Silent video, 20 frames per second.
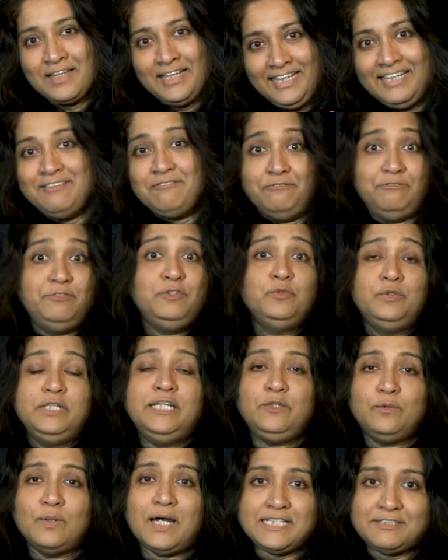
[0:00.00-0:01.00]
You
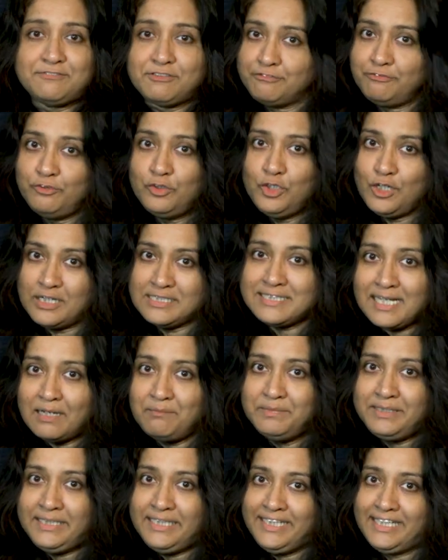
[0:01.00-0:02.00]
need to ask for food or
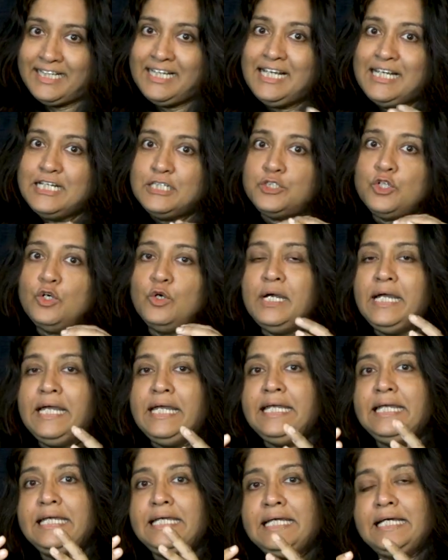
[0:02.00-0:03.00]
something. So,
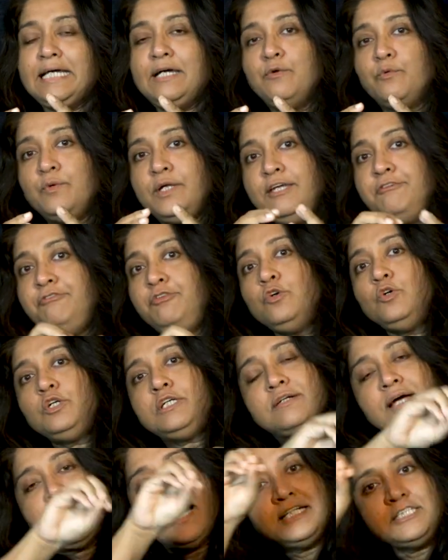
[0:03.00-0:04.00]
if you
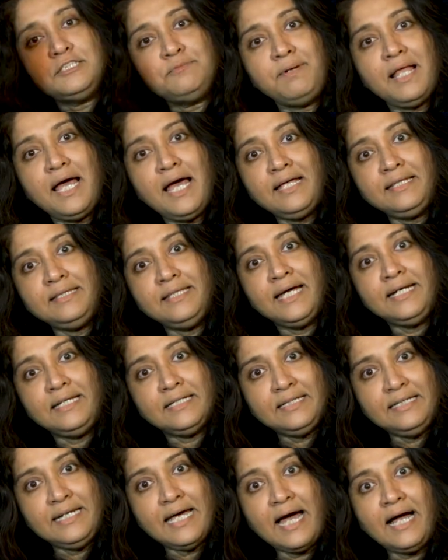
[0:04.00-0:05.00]
transplant that
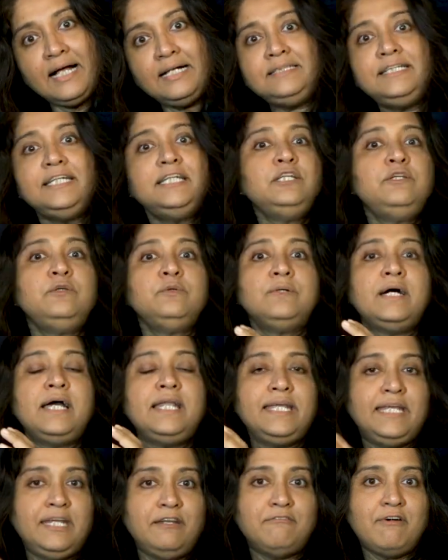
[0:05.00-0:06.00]
adult into
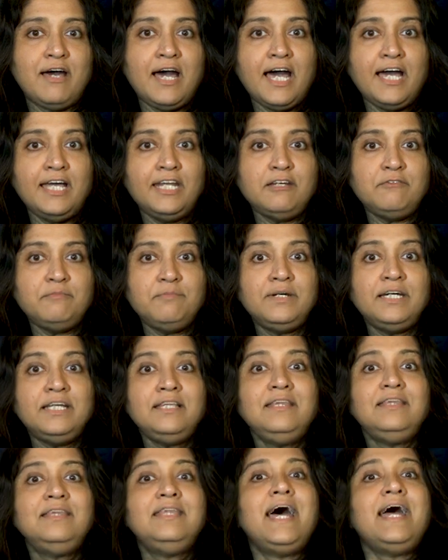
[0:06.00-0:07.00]
an
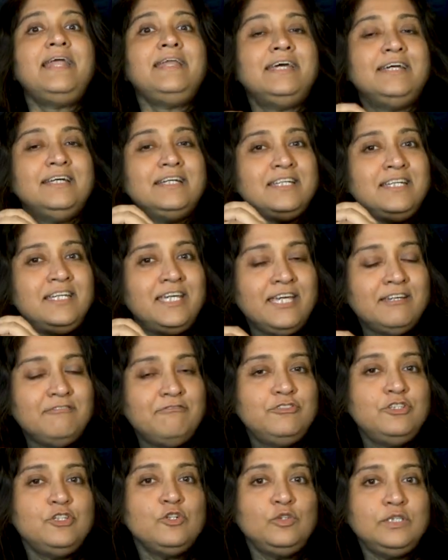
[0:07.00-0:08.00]
environment that
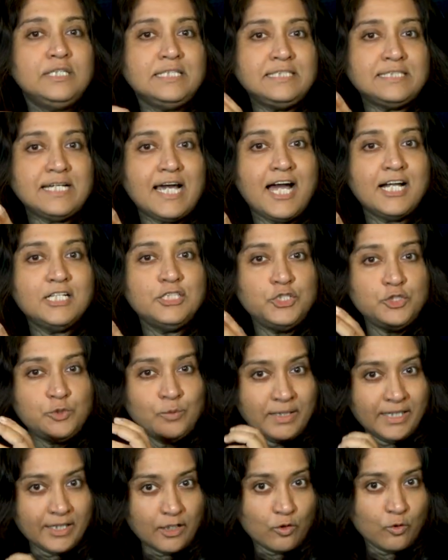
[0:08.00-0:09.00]
gives you the chance to
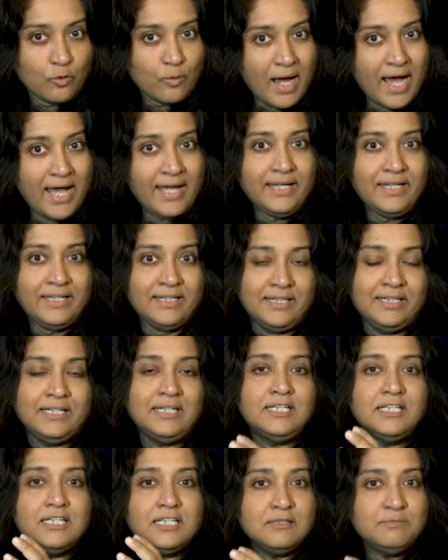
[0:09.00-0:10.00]
acquire,
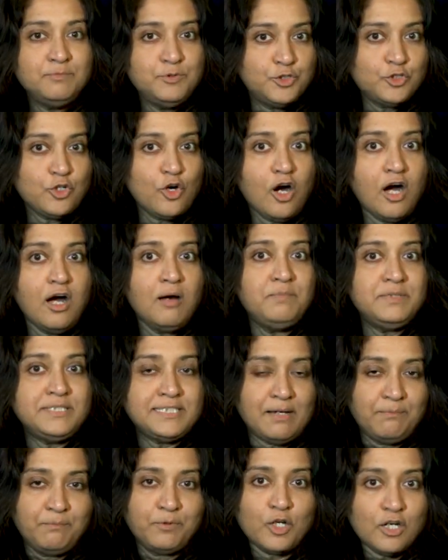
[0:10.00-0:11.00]
absorb
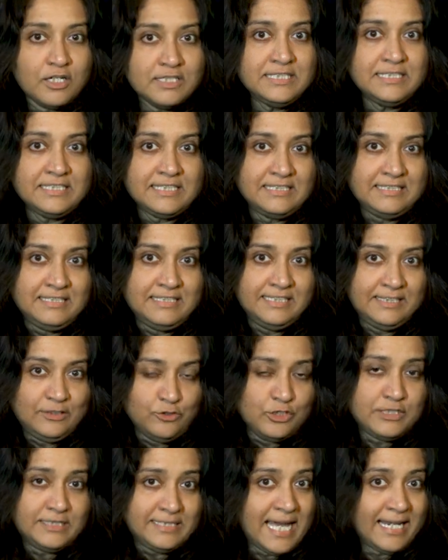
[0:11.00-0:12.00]
subconsciously
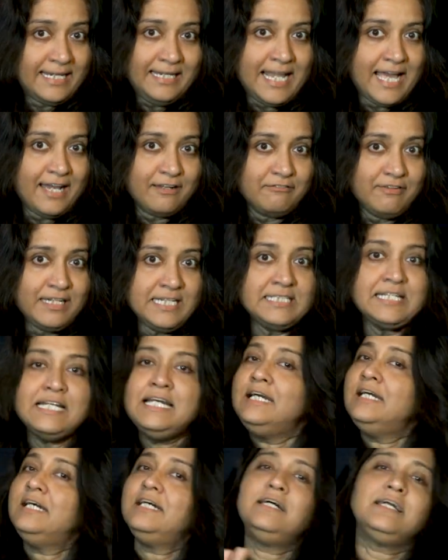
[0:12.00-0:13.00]
that language,
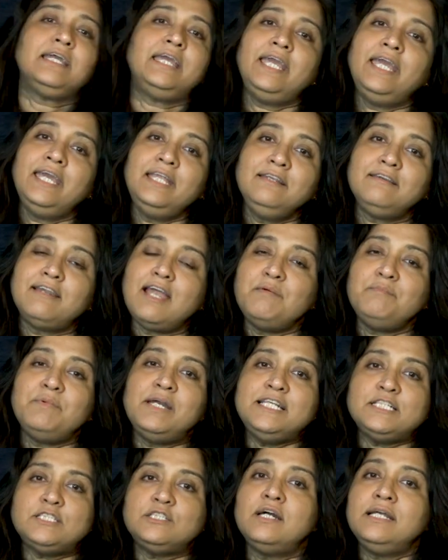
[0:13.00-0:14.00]
again grammar
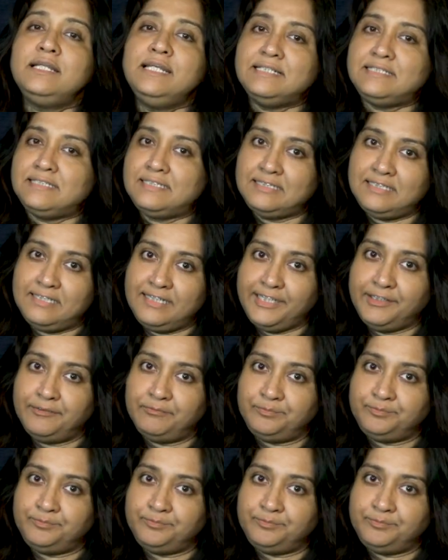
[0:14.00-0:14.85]
is not necessary.